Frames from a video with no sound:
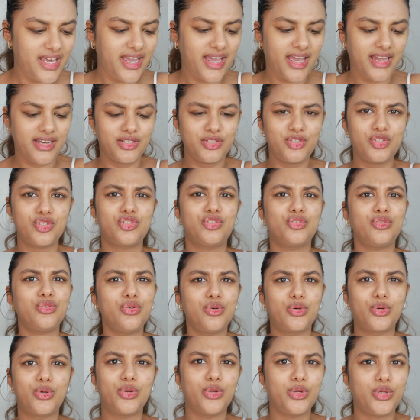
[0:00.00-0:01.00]
Like, and it's
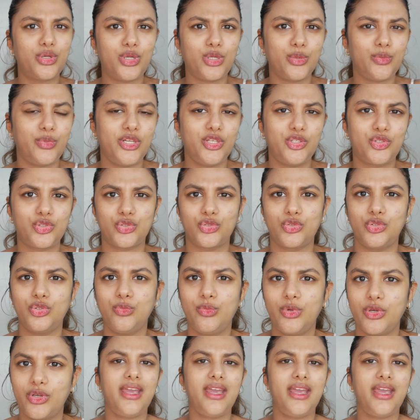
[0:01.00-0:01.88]
too good to be true.